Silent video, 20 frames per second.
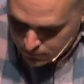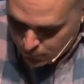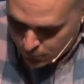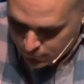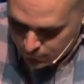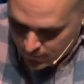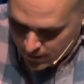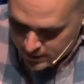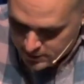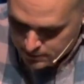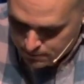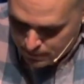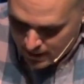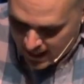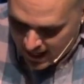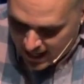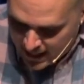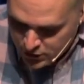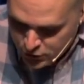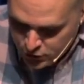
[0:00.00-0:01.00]
provides
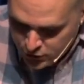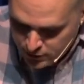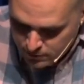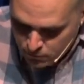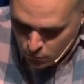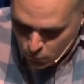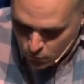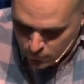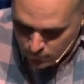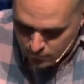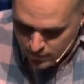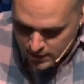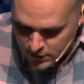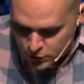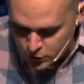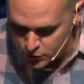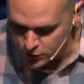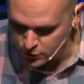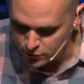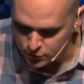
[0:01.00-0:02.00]
passion,
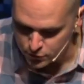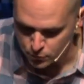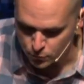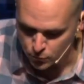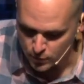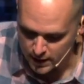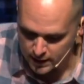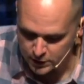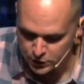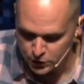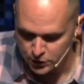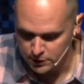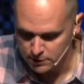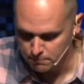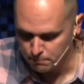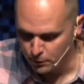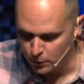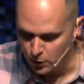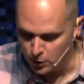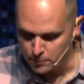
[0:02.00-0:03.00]
motivation, direction, and
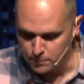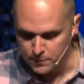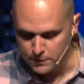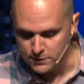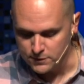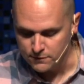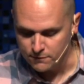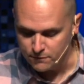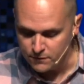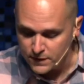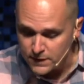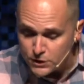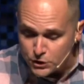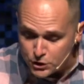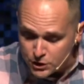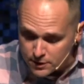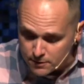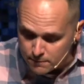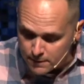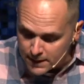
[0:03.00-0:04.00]
purpose.
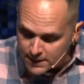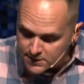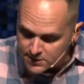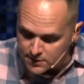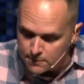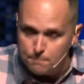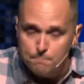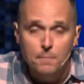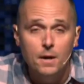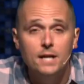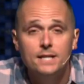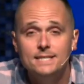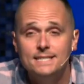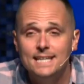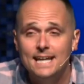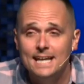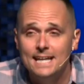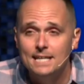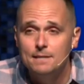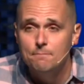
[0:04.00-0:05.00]
Vision makes the
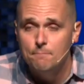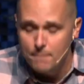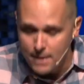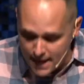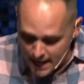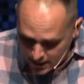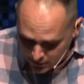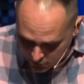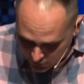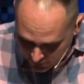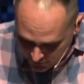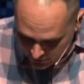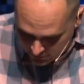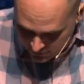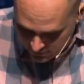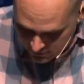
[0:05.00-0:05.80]
mundane matter,